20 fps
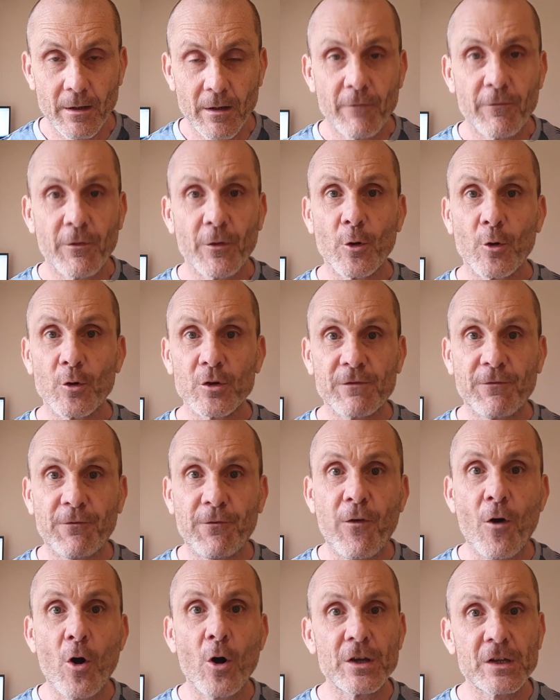For those
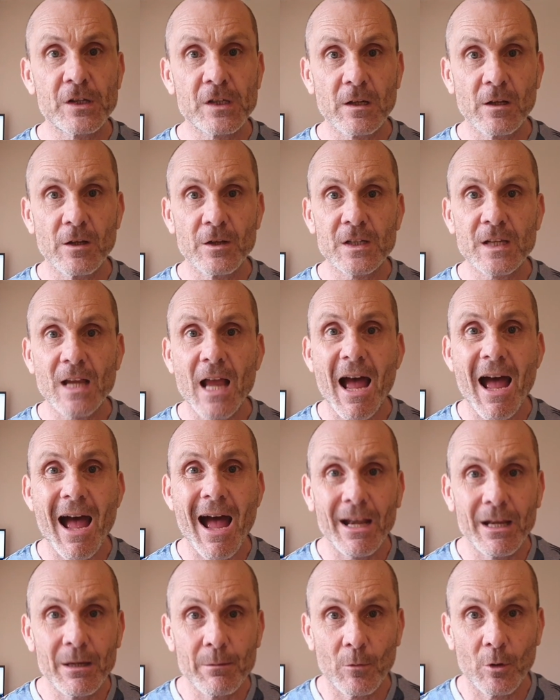voiceless
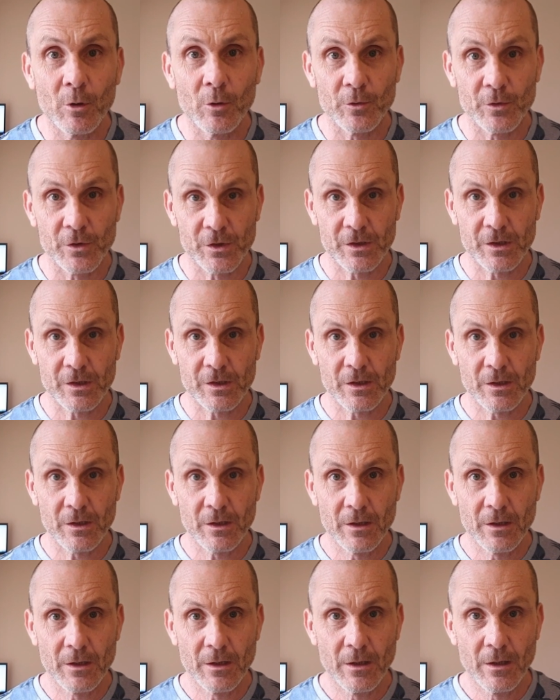animals
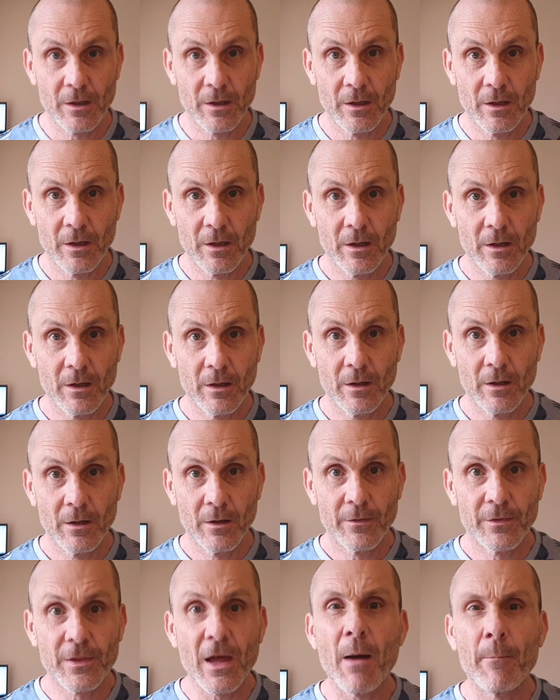
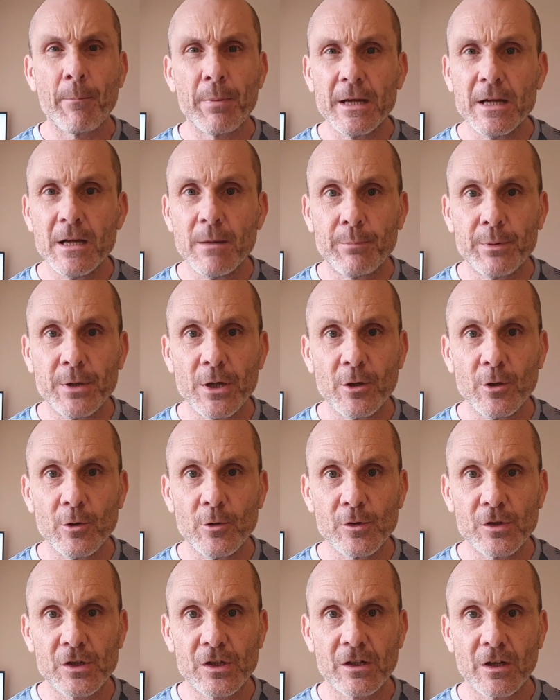that are being
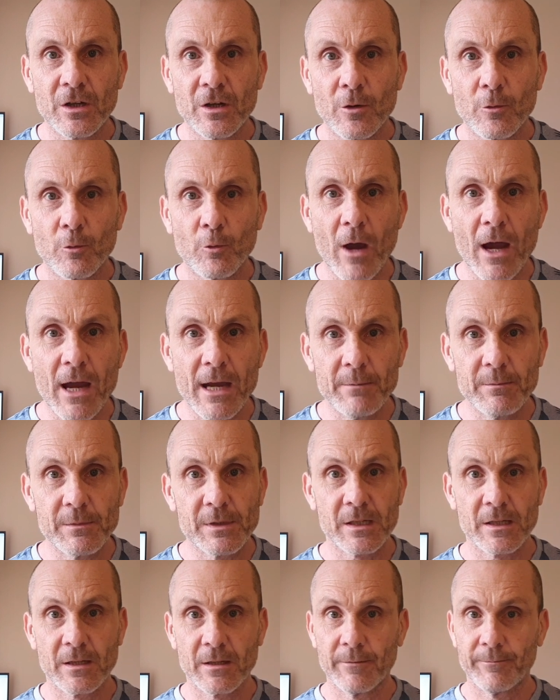abused,
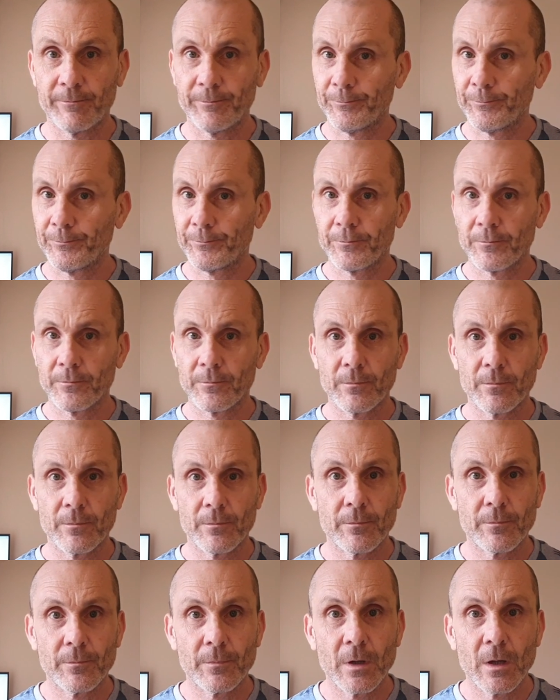raped,
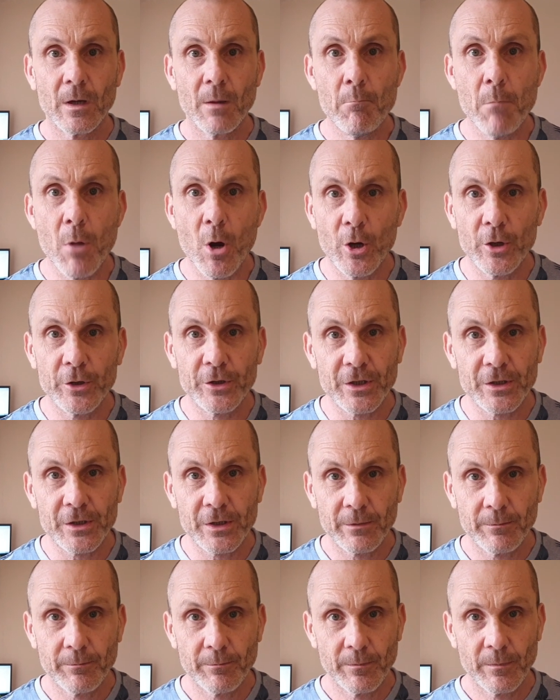murdered,
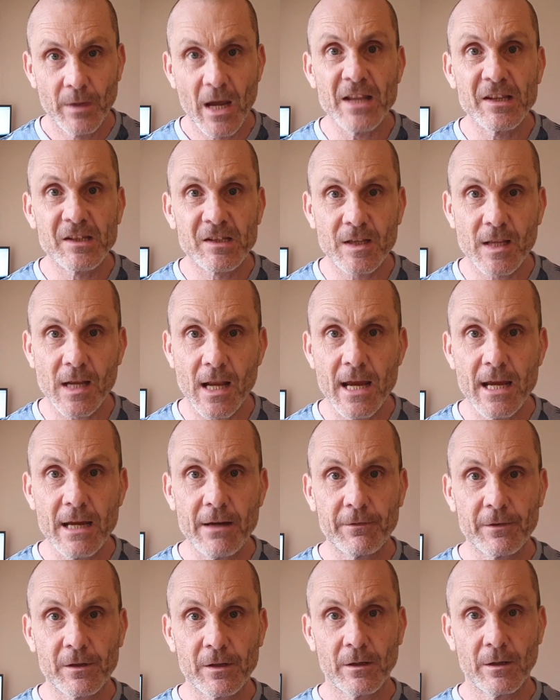
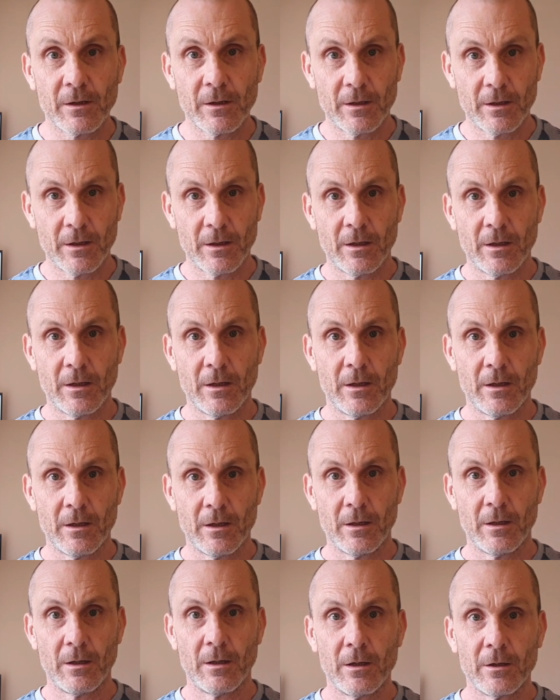enslaved.
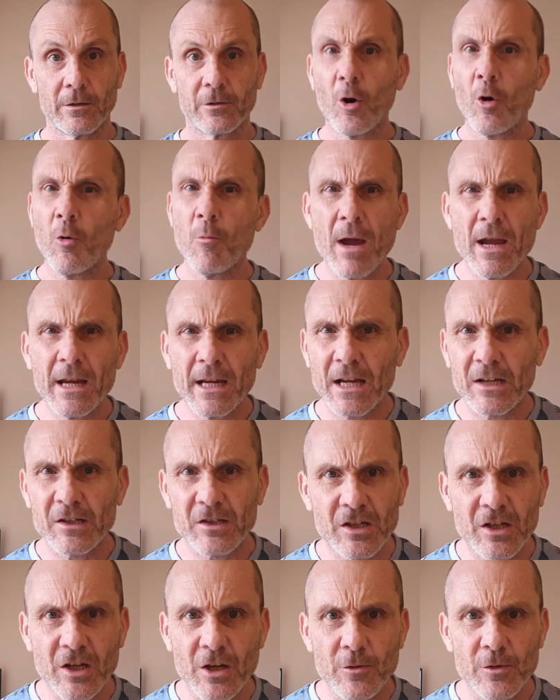Don't make
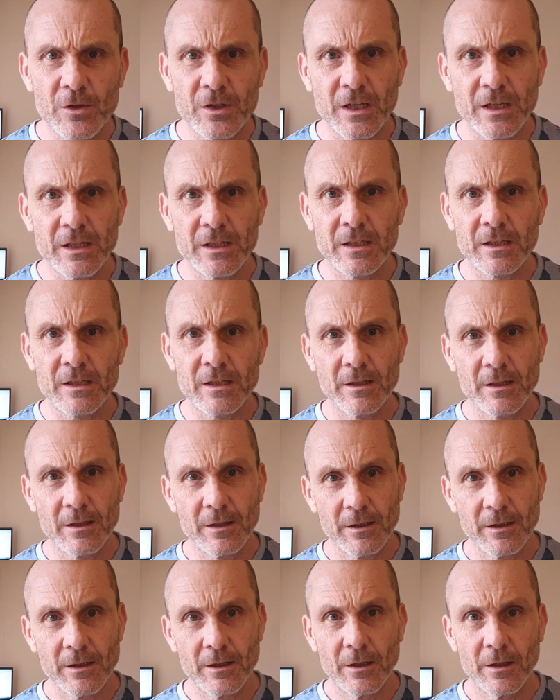excuses.
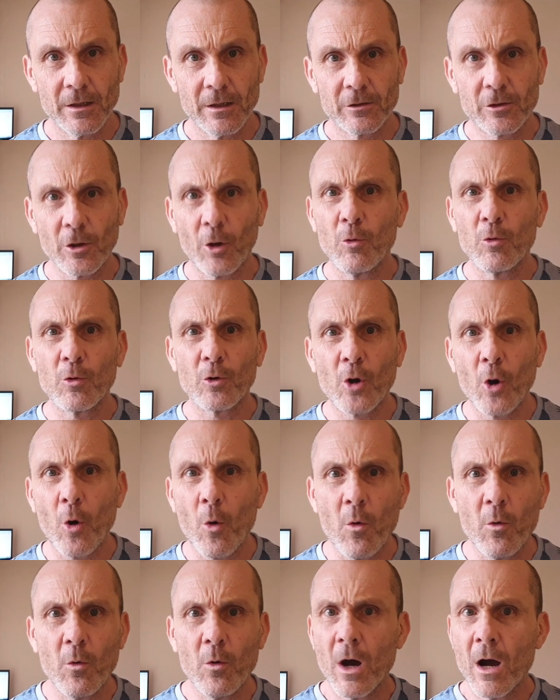Don't
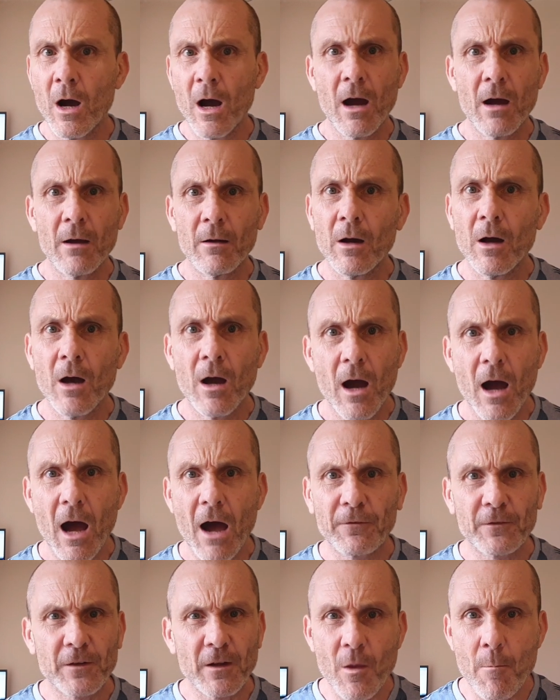go
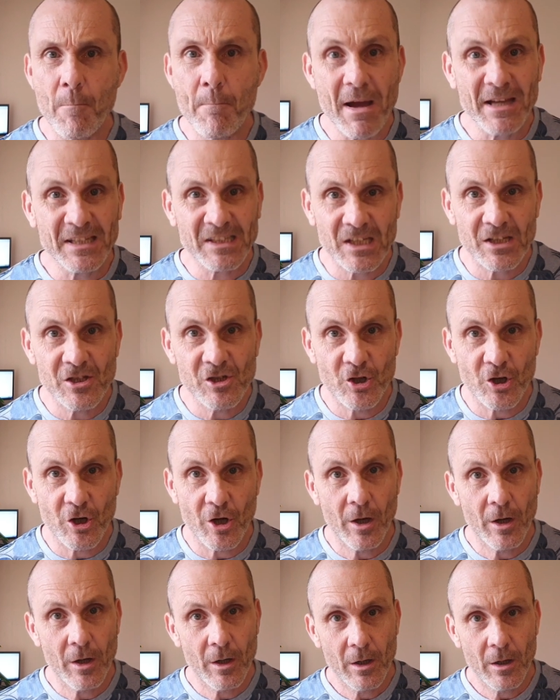after the
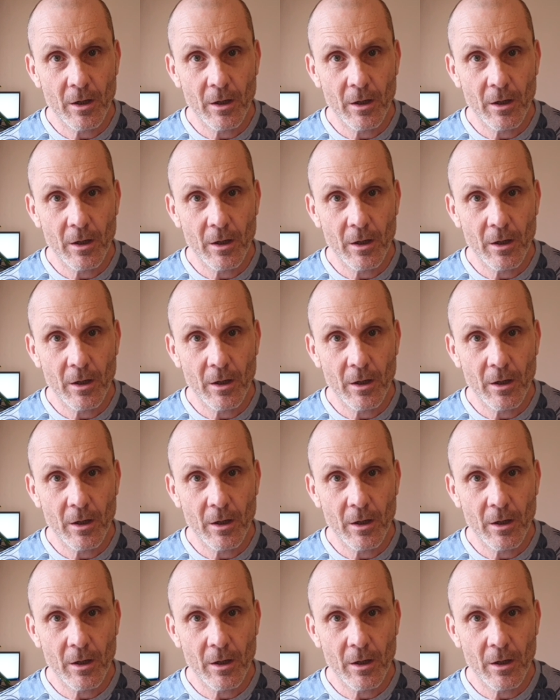messenger.